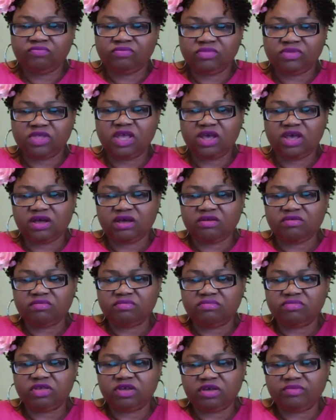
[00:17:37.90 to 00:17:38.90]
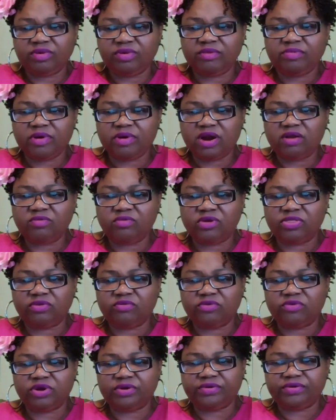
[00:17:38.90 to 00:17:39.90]
Yeah, you could be a part of more
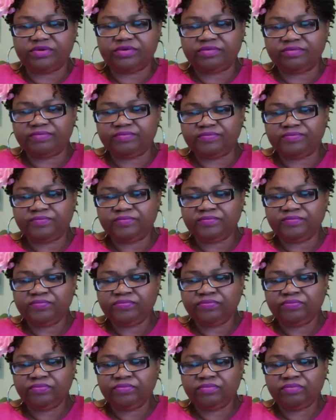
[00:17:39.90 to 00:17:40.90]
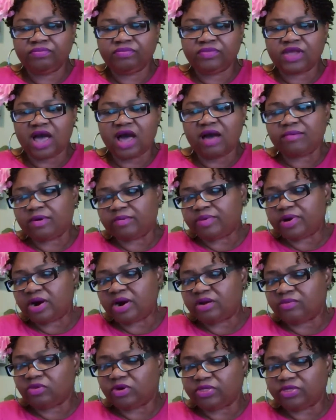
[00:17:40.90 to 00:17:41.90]
than one group. I'm a
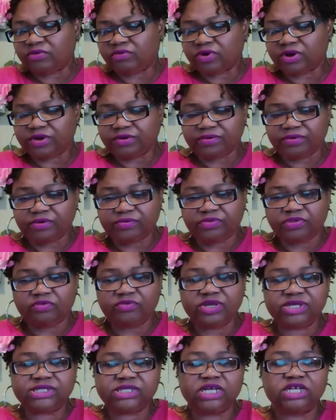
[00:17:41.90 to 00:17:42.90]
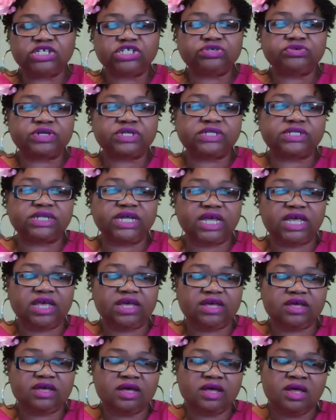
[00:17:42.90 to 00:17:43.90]
part of more than one group. So we send you a
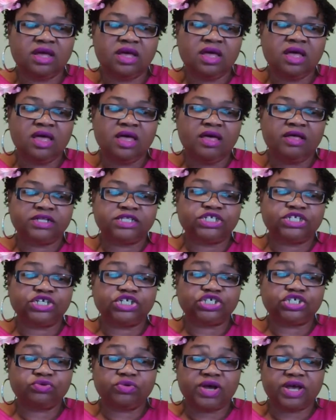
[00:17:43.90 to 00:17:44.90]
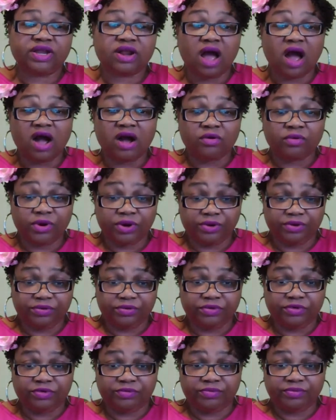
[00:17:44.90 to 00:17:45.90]
link to join our
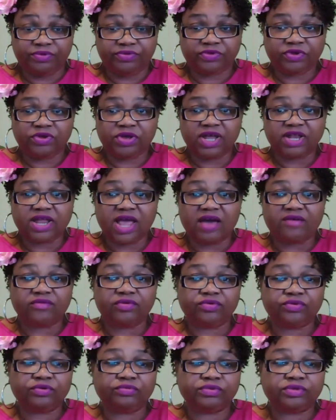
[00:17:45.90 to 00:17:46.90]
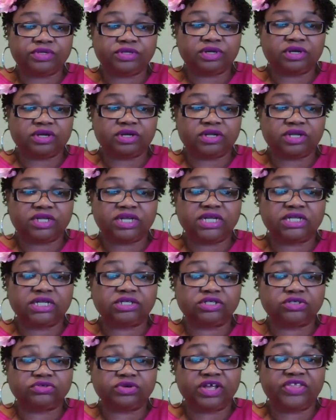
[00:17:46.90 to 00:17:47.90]
group. So you have to have a group to, a link
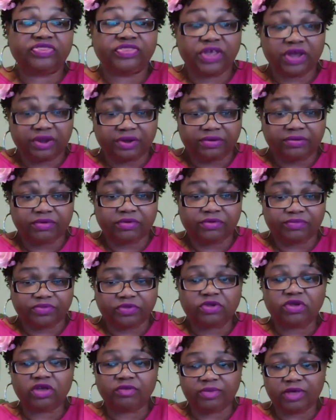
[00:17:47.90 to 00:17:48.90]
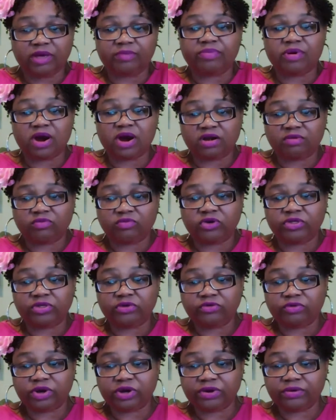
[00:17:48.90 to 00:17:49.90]
to join their group. So you can be a part of more
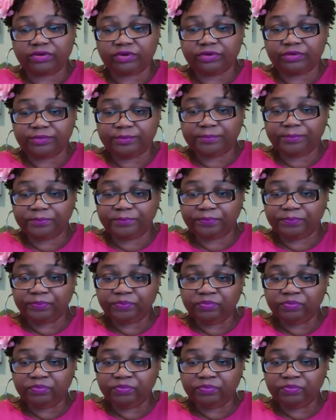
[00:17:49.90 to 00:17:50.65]
than one group. Mm -hmm.